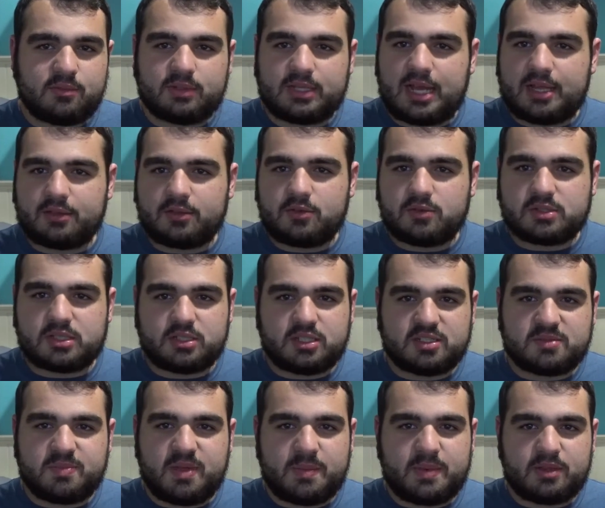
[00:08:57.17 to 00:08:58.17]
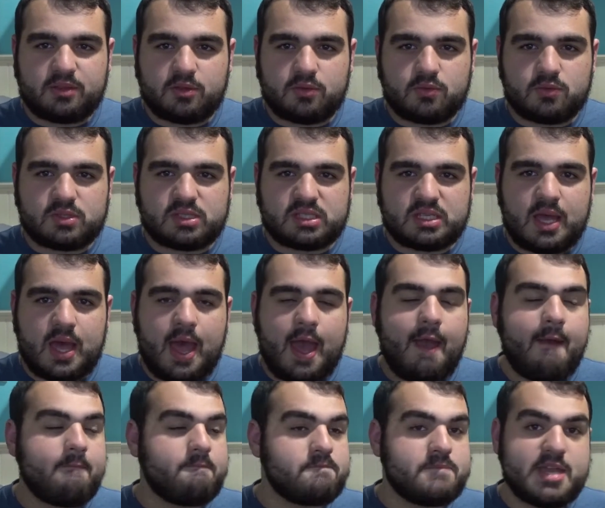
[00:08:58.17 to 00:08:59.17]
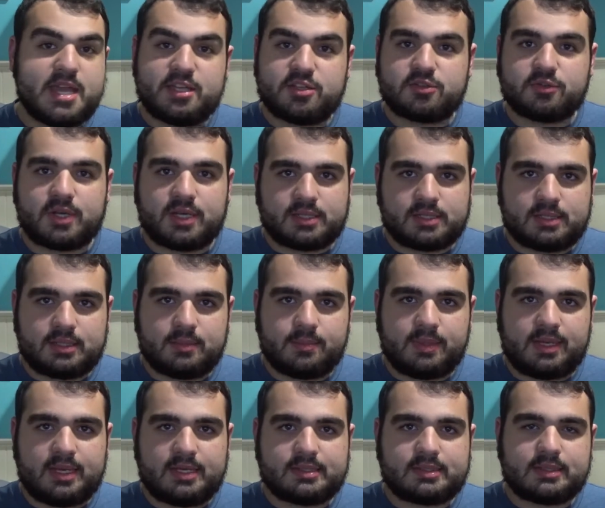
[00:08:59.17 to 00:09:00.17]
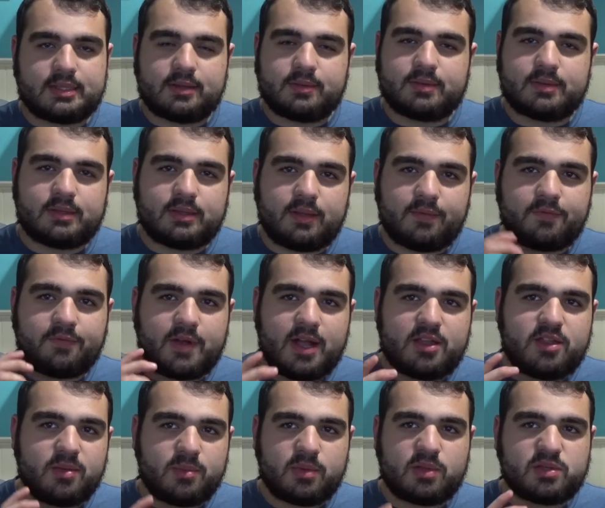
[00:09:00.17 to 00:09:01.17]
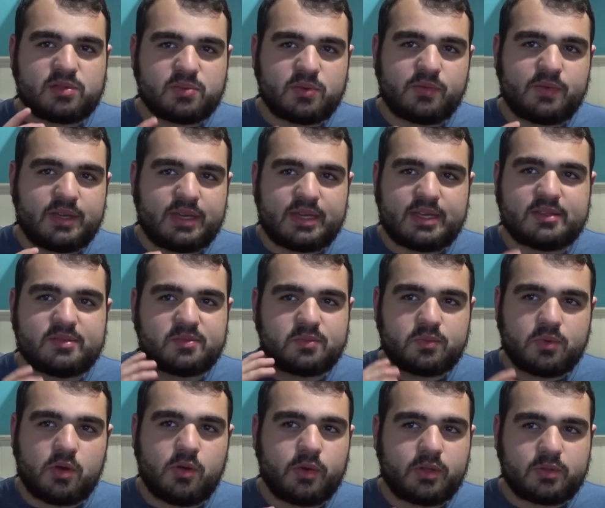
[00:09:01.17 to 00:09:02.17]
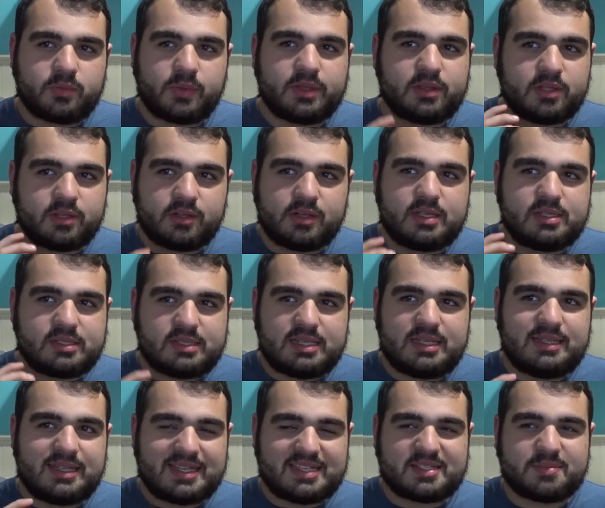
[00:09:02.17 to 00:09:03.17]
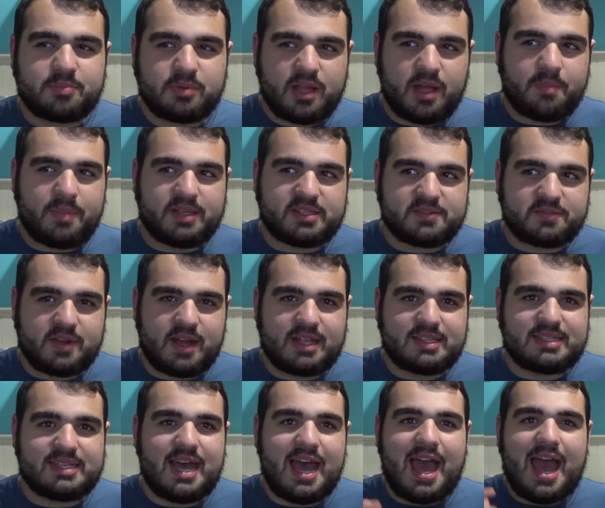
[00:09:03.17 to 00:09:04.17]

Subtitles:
Well, not lose it, just made me lose interest, because the friendship in this movie is ruined when during the scene they split up as friends,